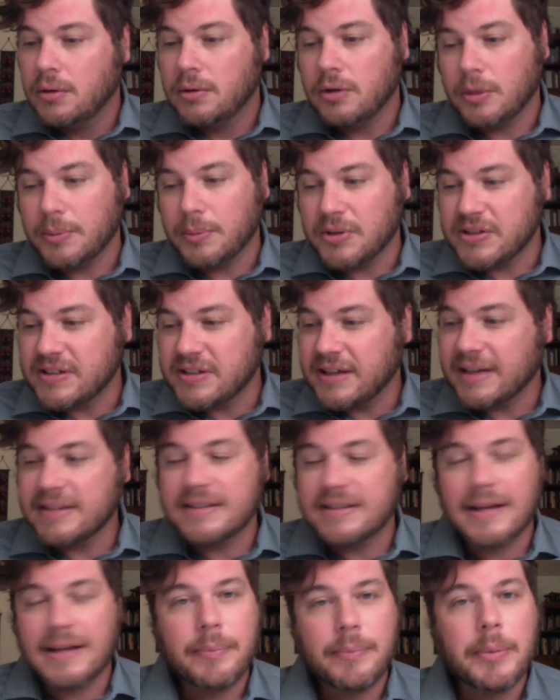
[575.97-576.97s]
Number
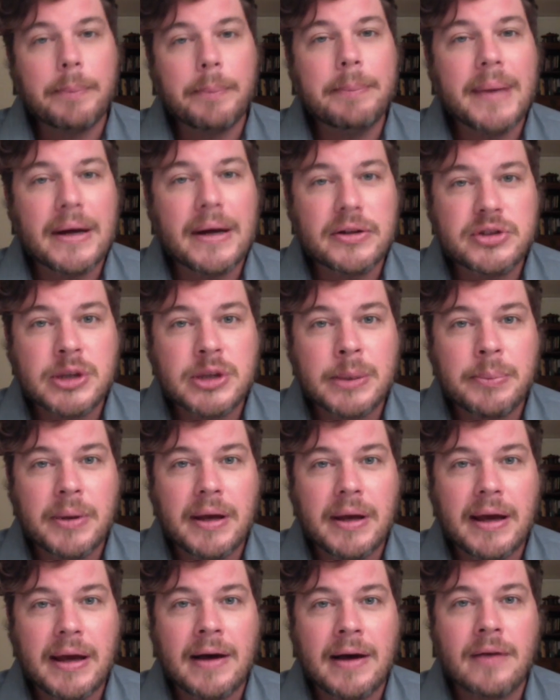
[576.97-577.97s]
6, set up a MailChimp
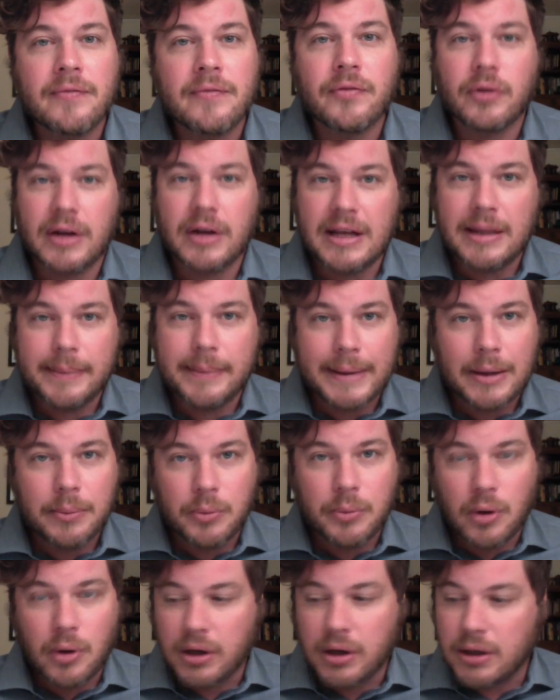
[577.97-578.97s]
account for email
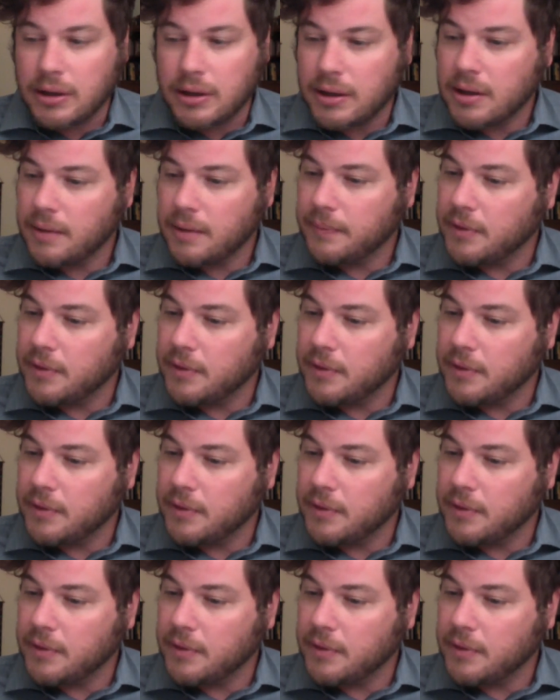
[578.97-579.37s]
marketing.